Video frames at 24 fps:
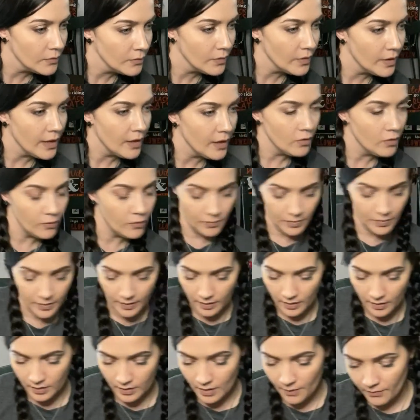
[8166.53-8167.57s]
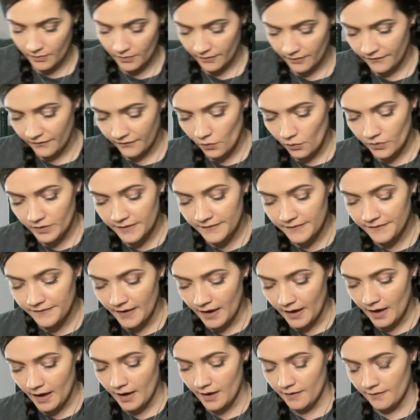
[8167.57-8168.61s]
will help. Number
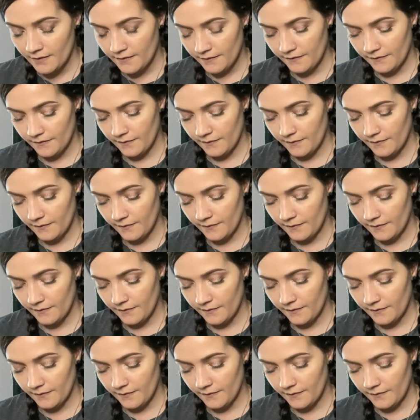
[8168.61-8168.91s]
45.